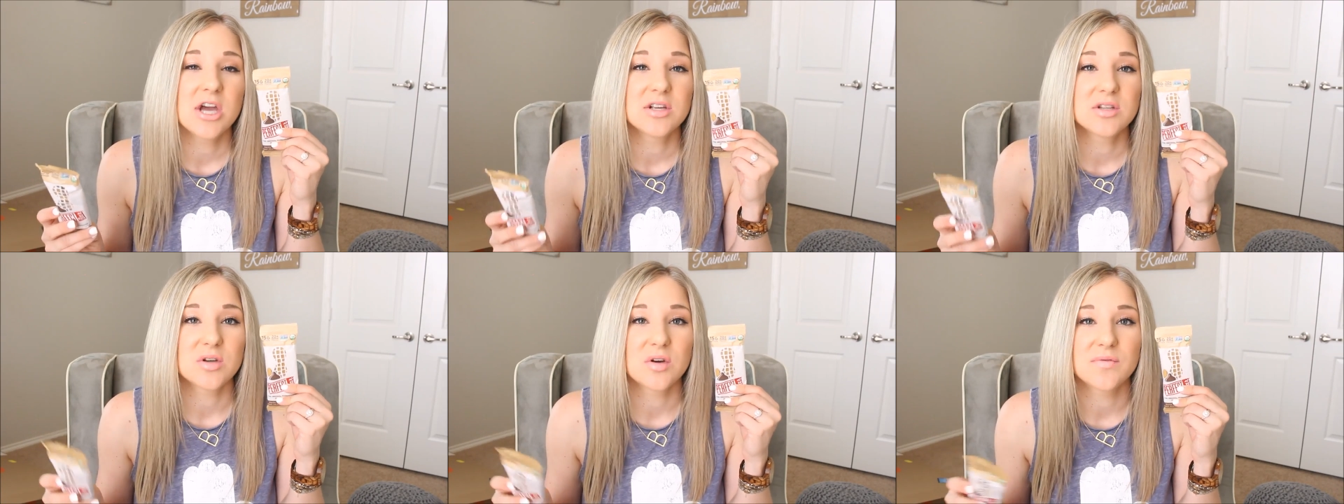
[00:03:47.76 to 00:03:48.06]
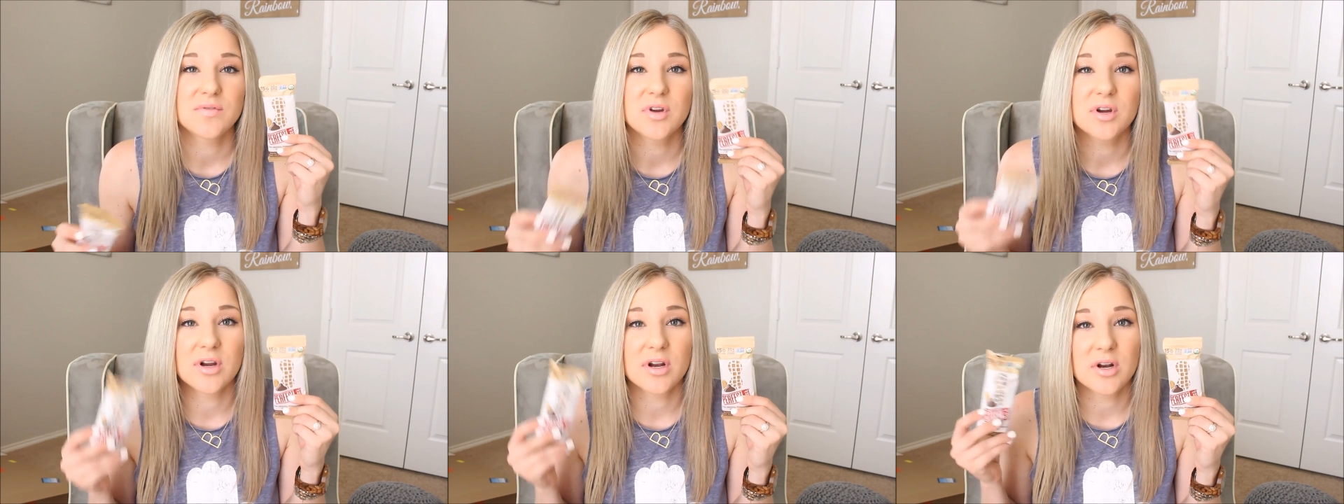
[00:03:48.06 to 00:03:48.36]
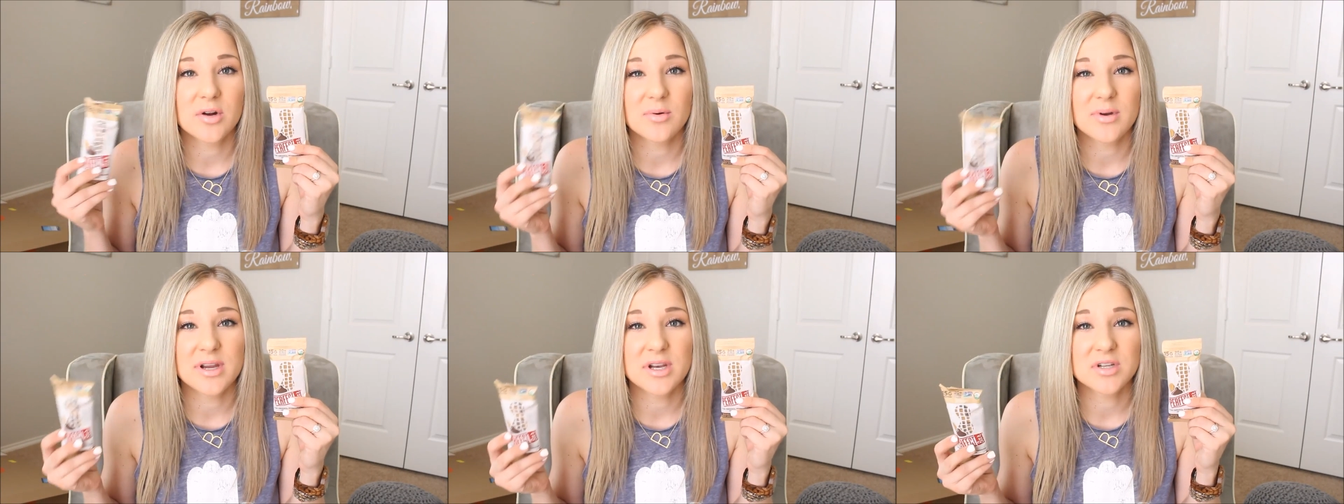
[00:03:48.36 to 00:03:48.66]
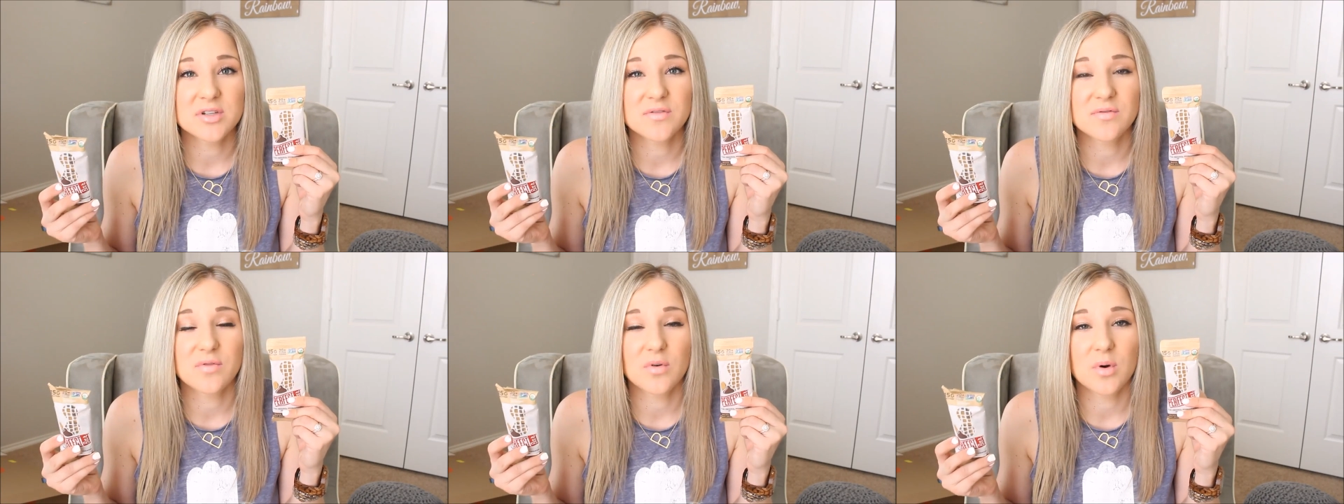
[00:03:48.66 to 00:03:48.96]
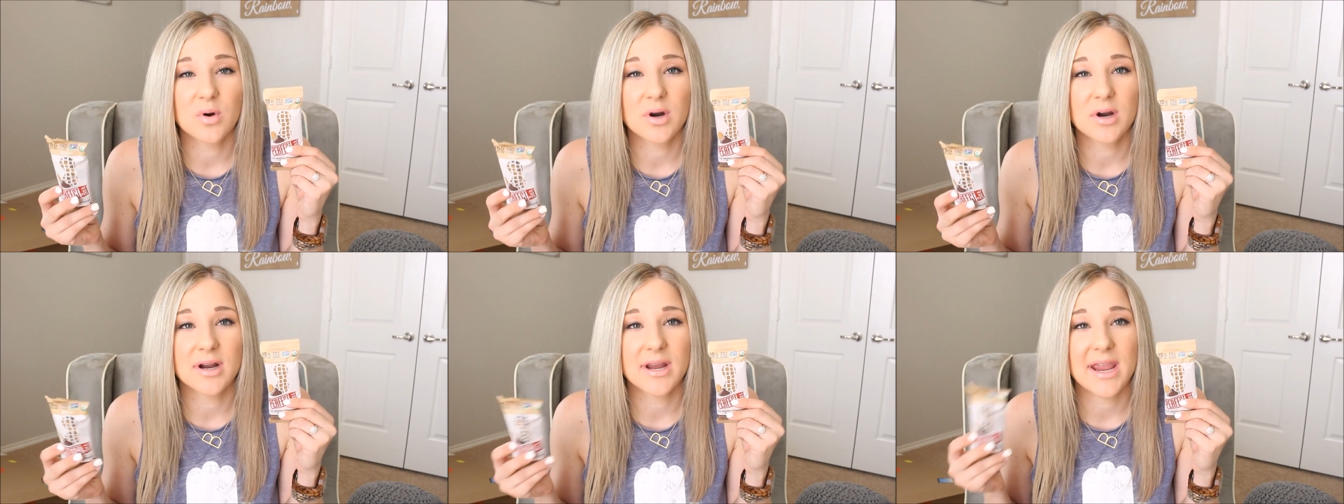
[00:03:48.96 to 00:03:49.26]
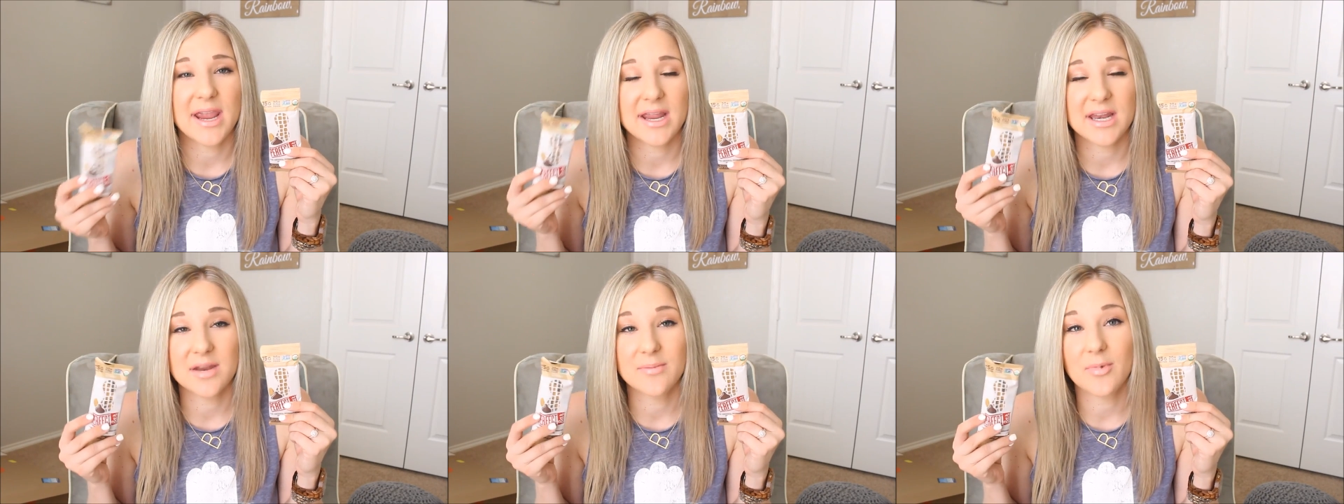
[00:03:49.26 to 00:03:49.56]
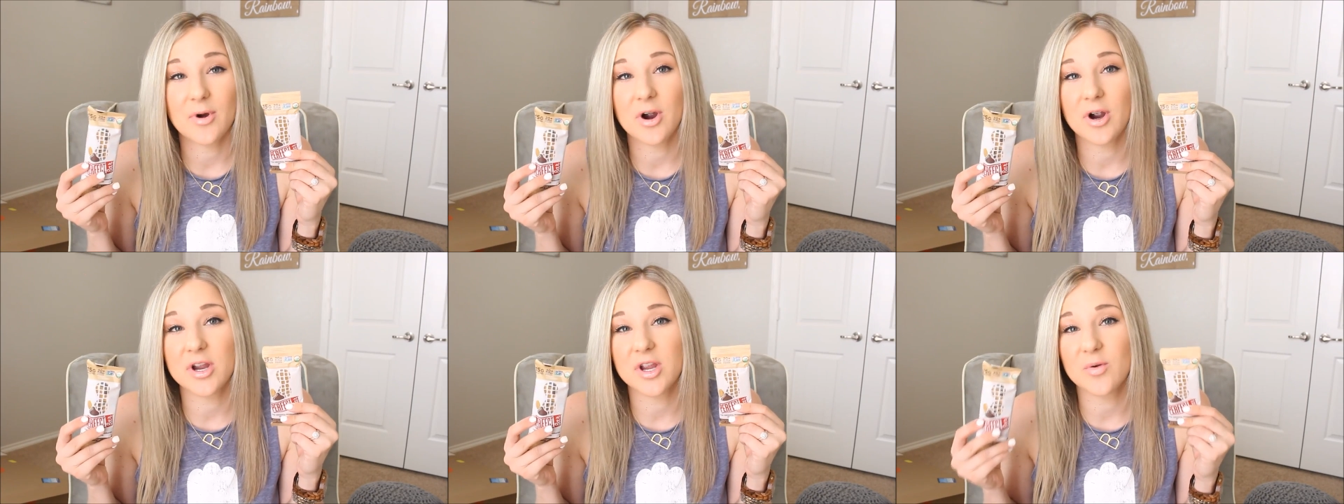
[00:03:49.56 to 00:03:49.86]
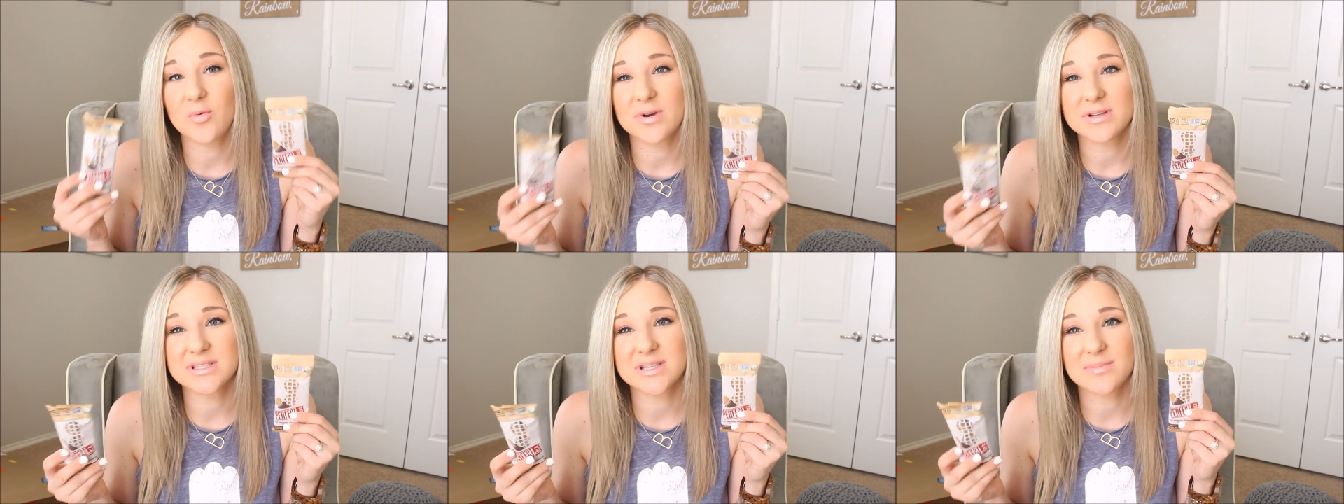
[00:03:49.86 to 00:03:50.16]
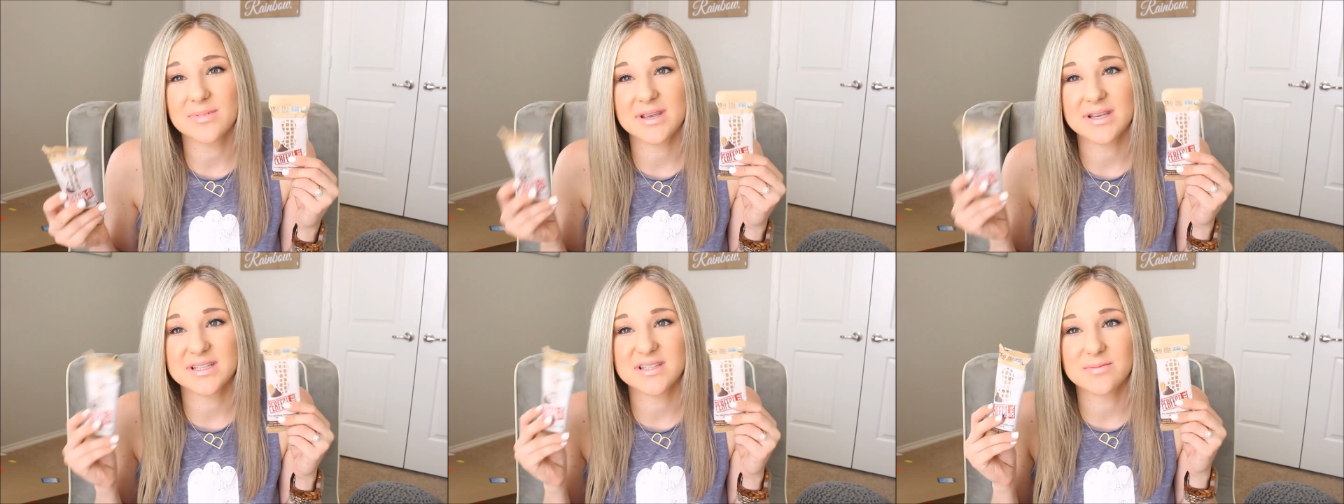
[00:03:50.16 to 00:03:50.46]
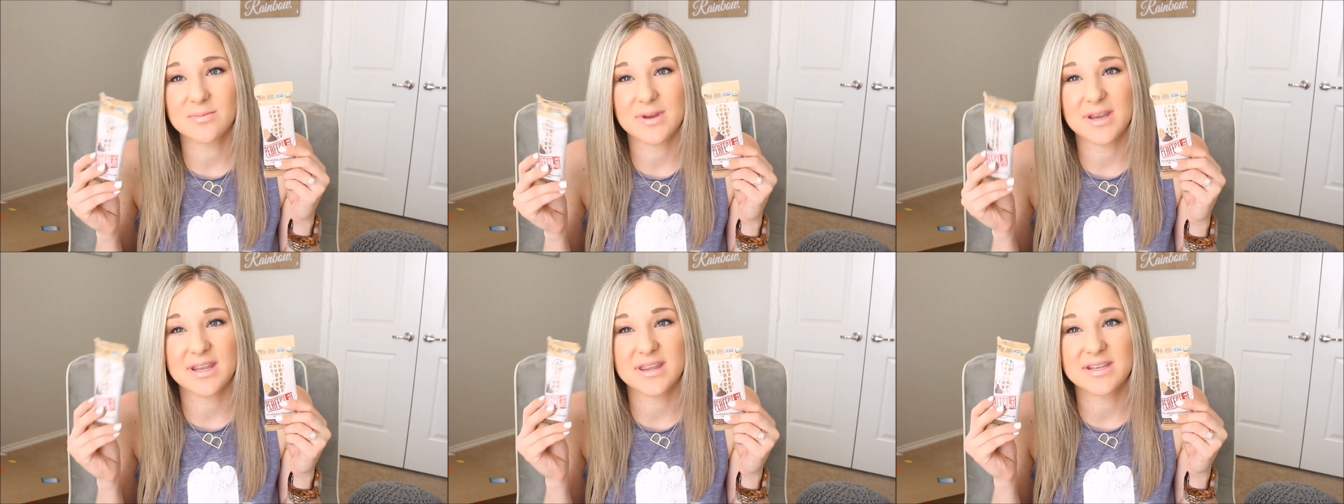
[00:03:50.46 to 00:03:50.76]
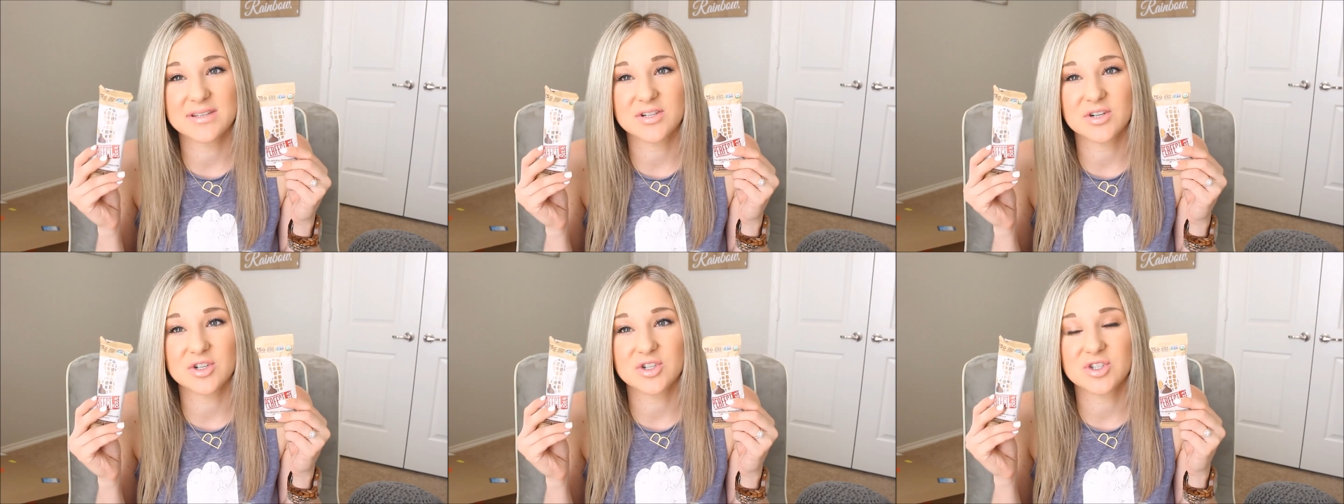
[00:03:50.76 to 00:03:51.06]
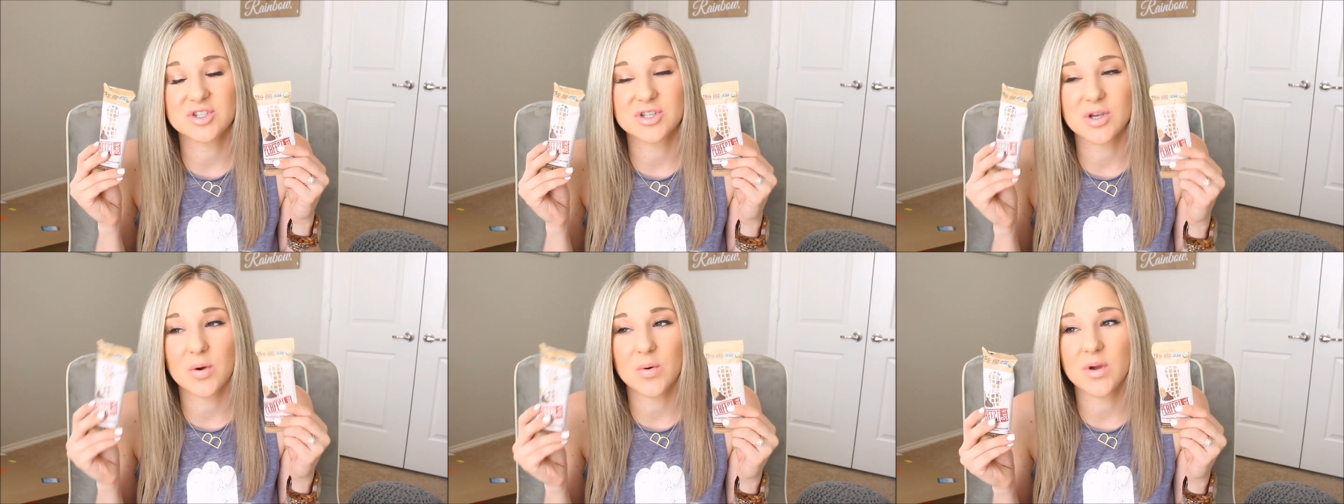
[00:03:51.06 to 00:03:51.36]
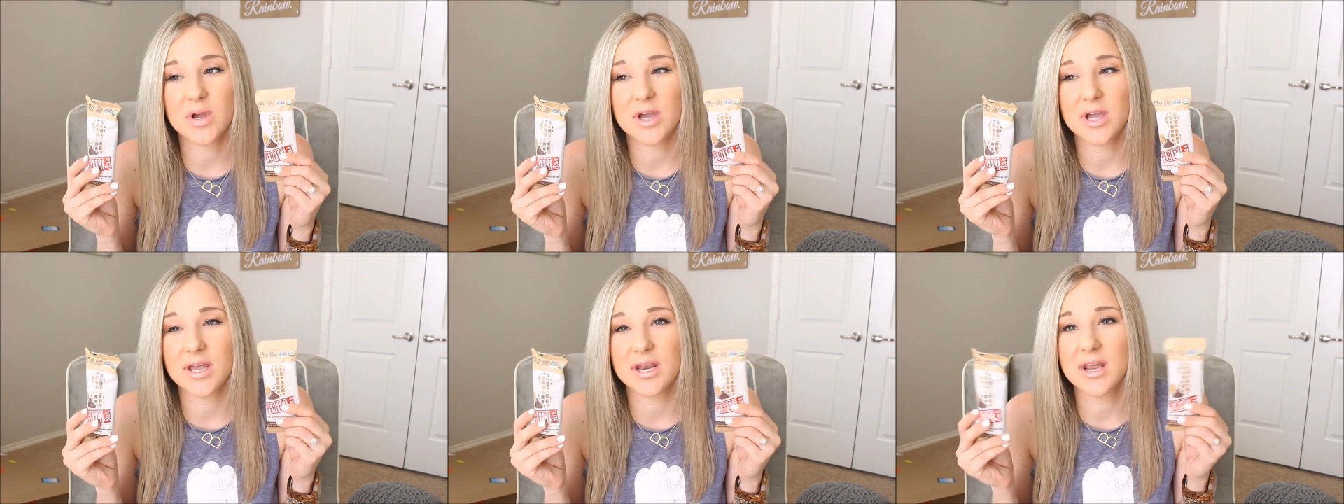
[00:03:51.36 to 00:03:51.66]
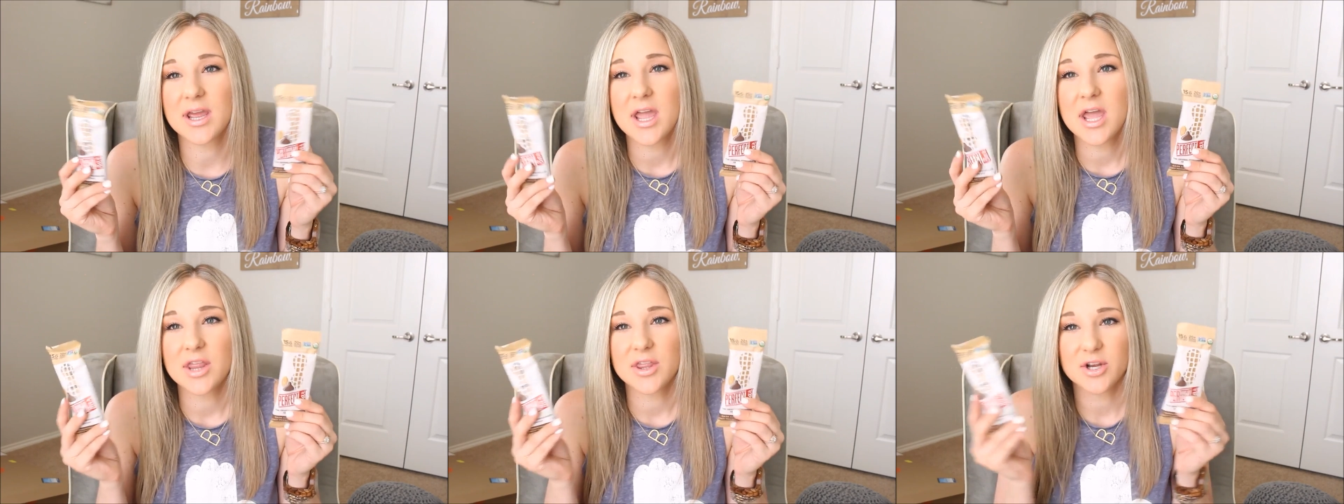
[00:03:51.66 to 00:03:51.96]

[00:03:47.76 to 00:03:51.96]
So if you're gonna reach for a candy bar, you want something sweet, these are so good.